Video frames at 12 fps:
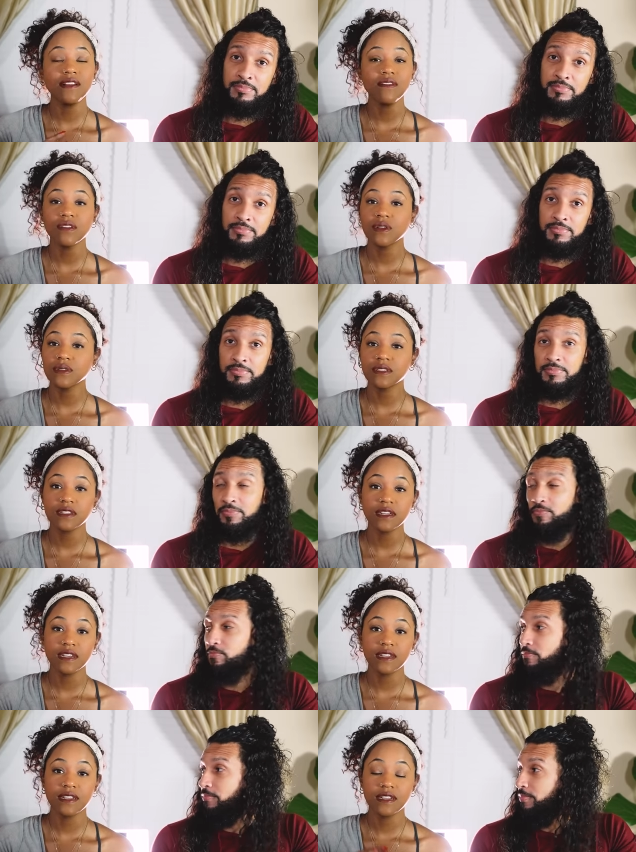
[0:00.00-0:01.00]
Speaker 1: I ain't even gonna
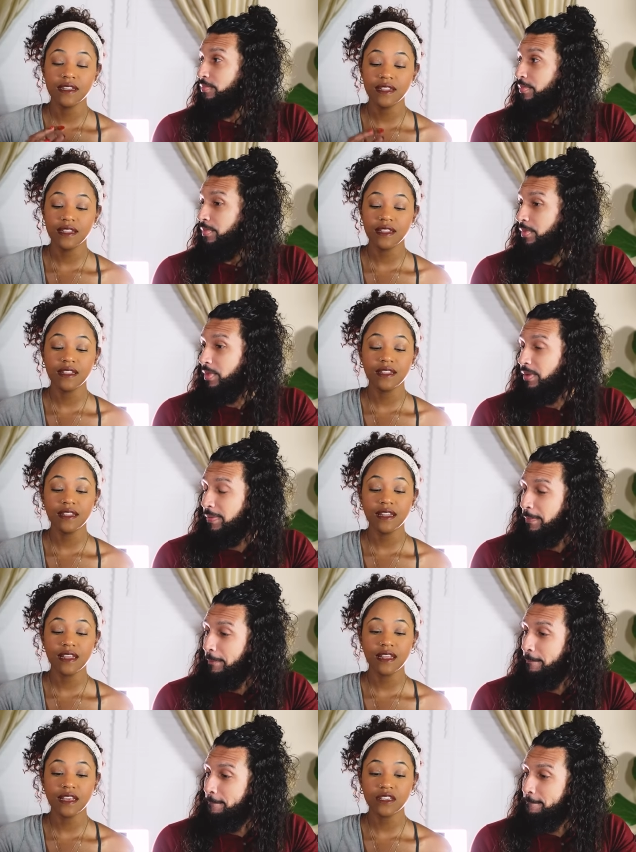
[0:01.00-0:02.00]
stunt.
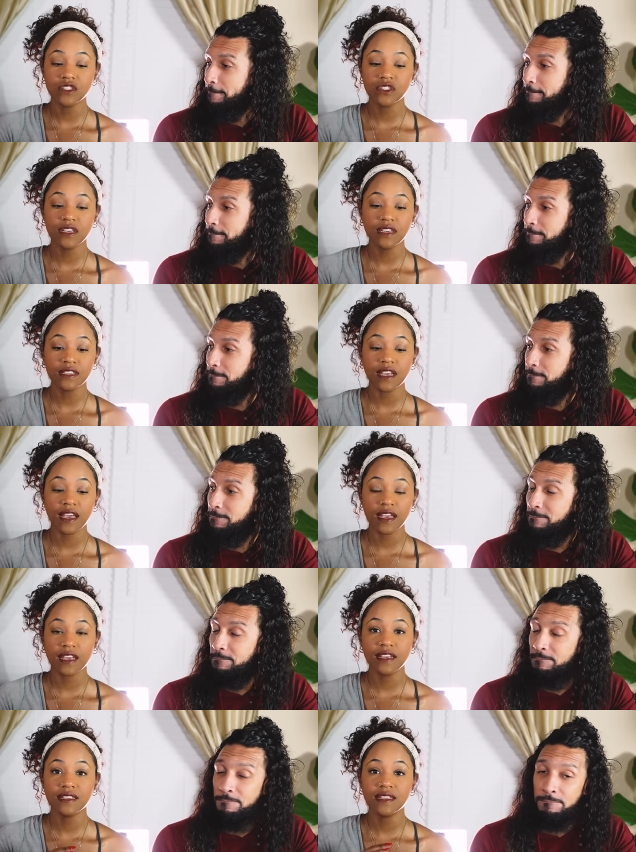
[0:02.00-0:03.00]
His
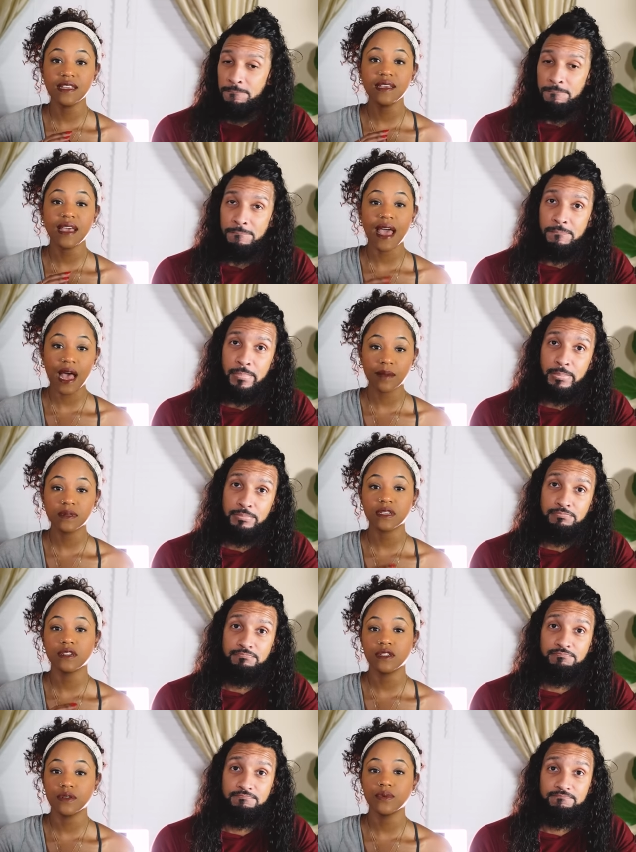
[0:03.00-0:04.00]
cheesecake is the
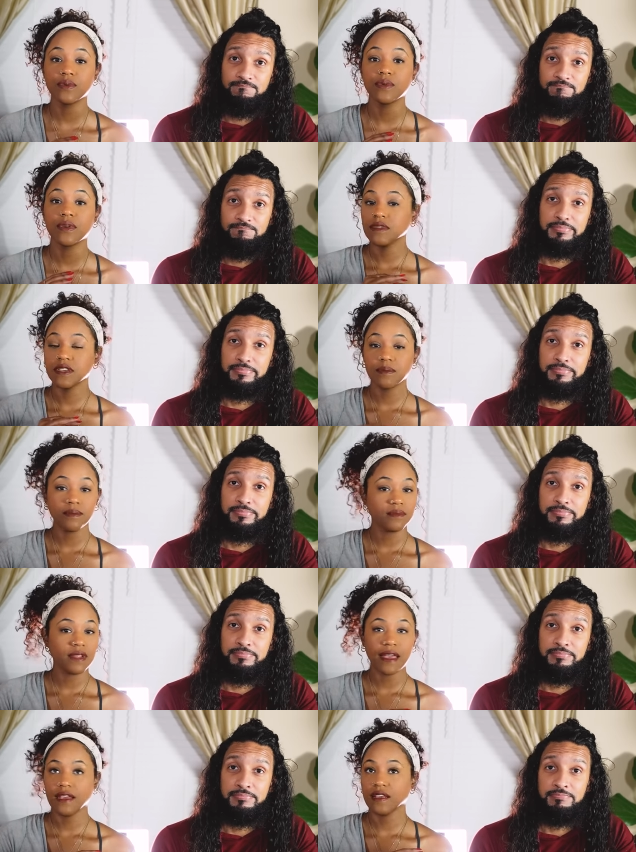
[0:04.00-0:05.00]
absolute, the,
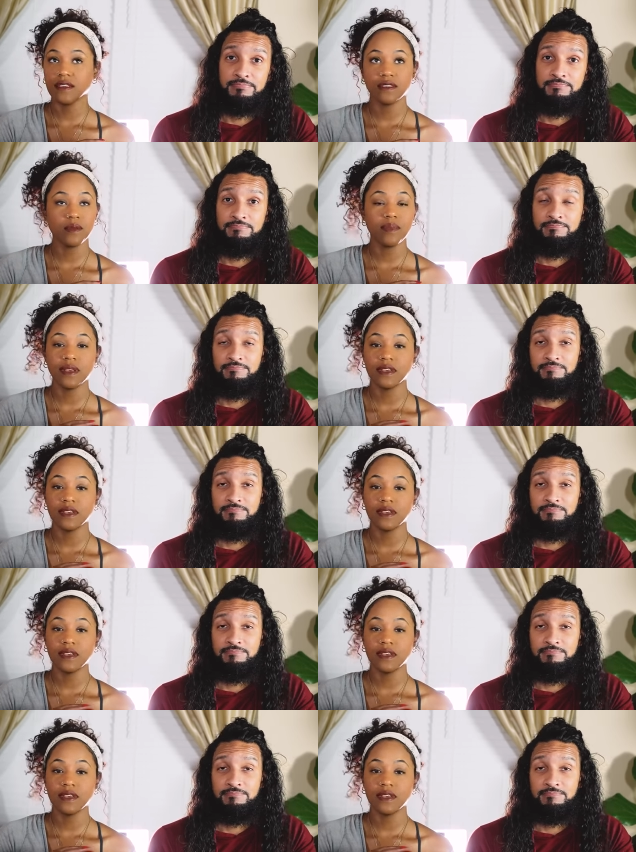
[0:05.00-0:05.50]
like, it's the